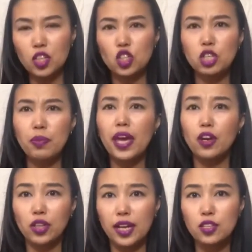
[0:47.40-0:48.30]
cheap
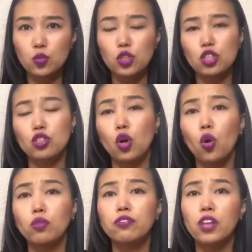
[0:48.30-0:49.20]
airlines, which is
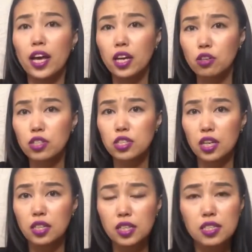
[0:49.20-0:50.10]
called Fly Astana.